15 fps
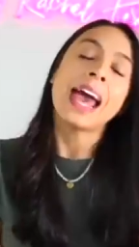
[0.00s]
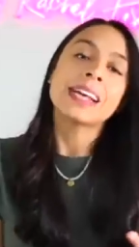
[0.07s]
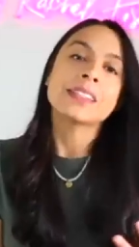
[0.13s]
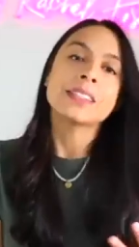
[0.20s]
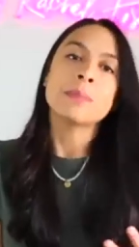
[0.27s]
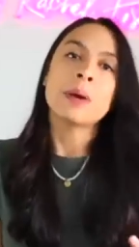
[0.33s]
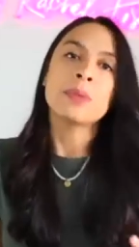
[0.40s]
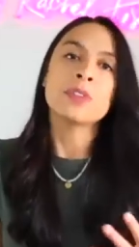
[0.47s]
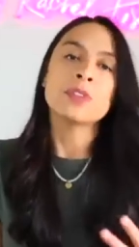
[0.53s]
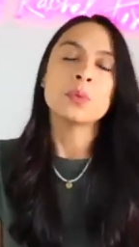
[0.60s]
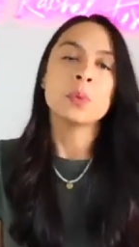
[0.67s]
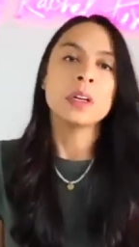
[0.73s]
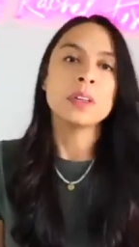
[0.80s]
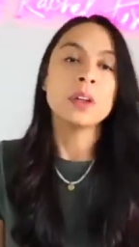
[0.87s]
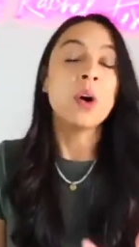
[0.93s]
asked about
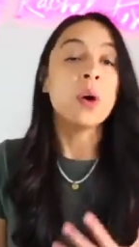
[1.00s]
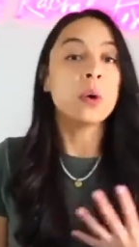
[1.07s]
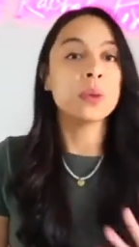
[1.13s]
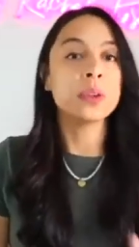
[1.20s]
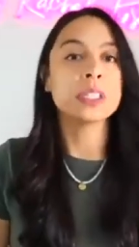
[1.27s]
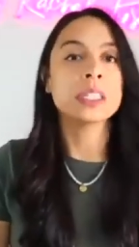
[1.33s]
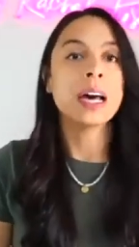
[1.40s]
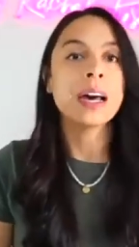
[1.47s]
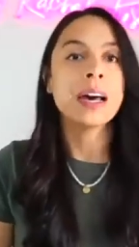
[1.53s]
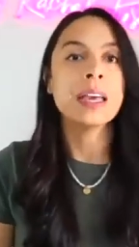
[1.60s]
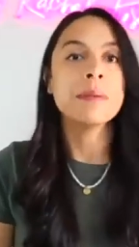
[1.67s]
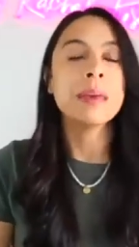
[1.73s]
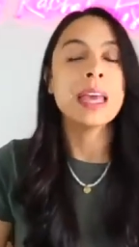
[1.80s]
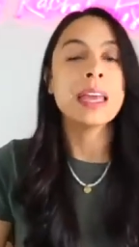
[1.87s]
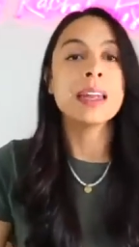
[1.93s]
this one all the
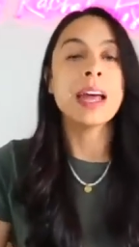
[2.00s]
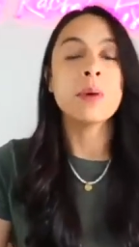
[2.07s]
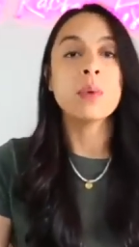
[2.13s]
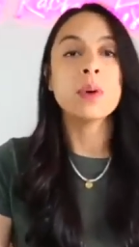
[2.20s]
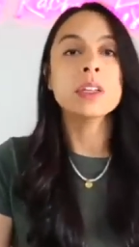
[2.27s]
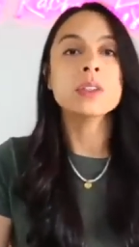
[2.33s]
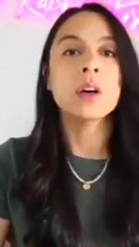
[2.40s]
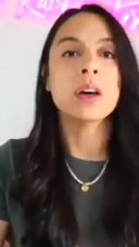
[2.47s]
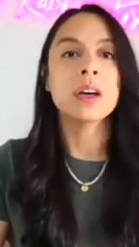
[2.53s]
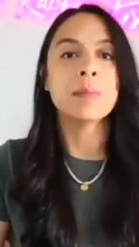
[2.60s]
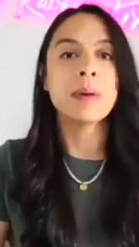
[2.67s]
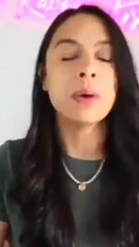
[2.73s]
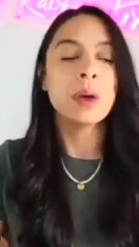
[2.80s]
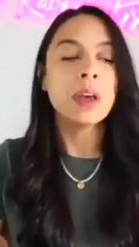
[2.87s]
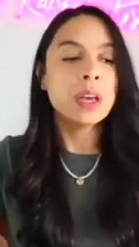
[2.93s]
time, and I want to talk
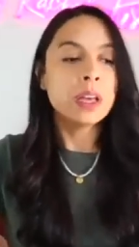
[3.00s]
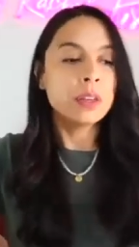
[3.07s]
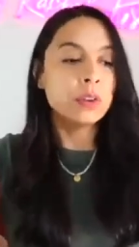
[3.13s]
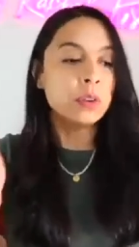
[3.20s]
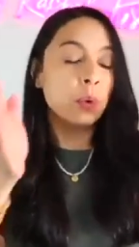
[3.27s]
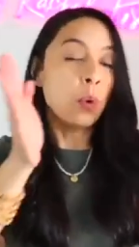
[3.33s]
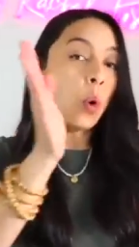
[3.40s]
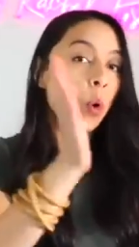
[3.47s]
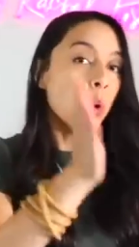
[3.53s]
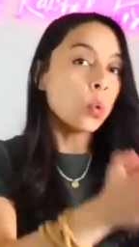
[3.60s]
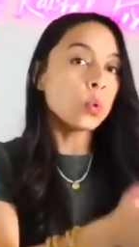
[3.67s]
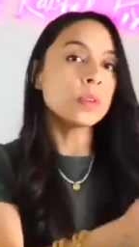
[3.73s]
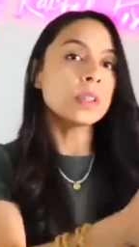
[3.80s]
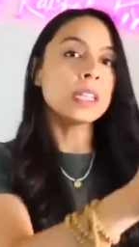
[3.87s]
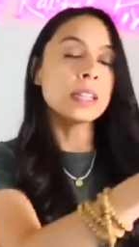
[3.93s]
about the
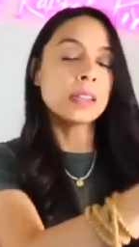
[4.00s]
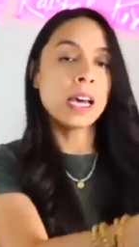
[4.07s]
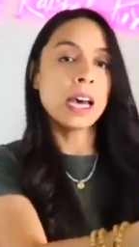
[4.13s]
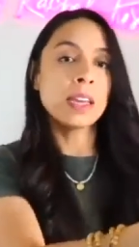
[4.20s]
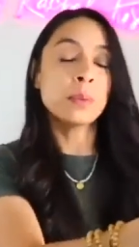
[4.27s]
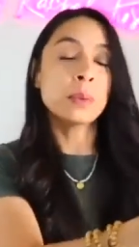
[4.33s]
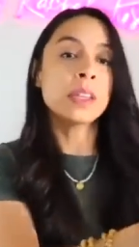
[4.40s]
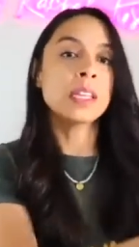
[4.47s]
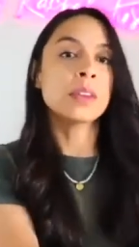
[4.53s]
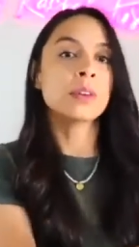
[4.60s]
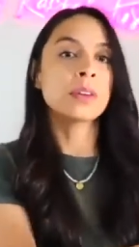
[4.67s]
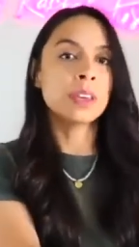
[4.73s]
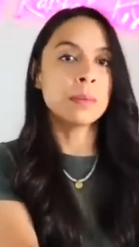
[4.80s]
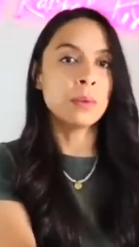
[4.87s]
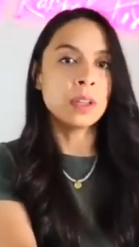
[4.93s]
only line within
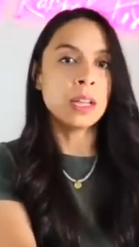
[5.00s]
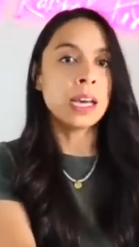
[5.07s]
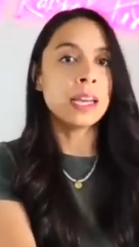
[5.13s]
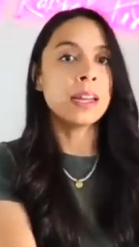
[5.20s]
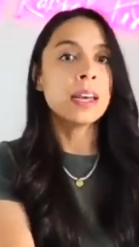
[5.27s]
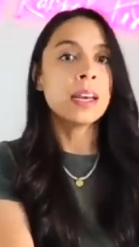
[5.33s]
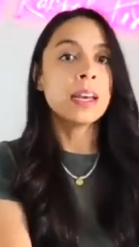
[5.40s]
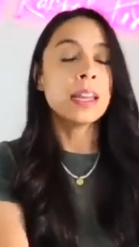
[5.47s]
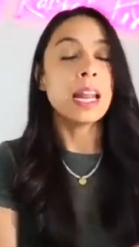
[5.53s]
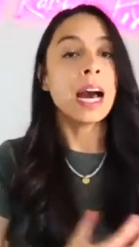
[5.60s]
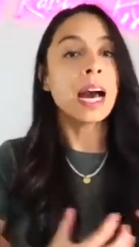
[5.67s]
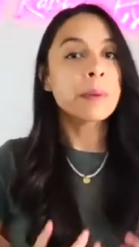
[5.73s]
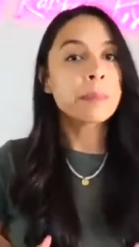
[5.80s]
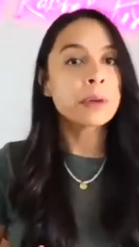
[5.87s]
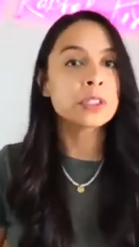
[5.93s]
their kibble line that
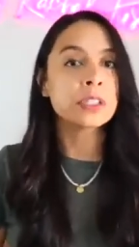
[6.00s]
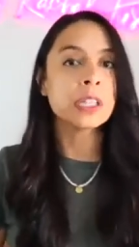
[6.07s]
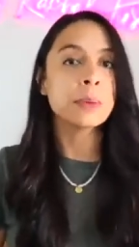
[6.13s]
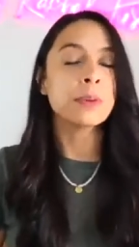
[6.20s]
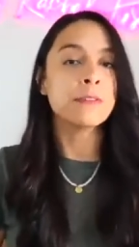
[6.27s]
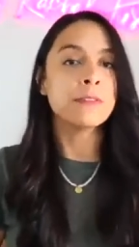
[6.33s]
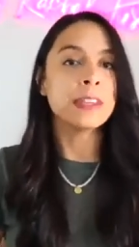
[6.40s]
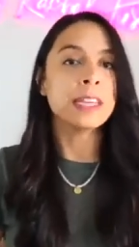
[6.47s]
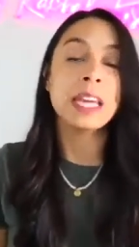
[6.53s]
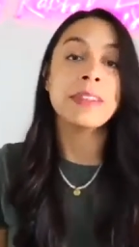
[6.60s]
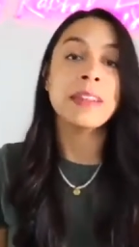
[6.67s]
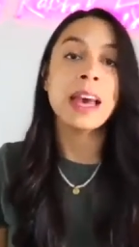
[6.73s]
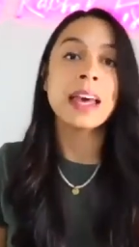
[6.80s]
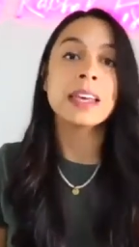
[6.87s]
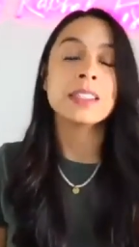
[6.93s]
I personally would feed,
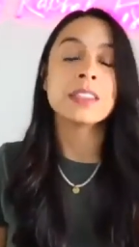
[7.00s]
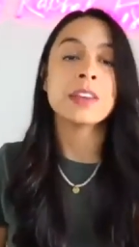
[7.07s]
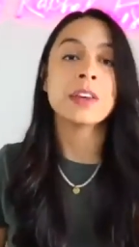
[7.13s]
and that is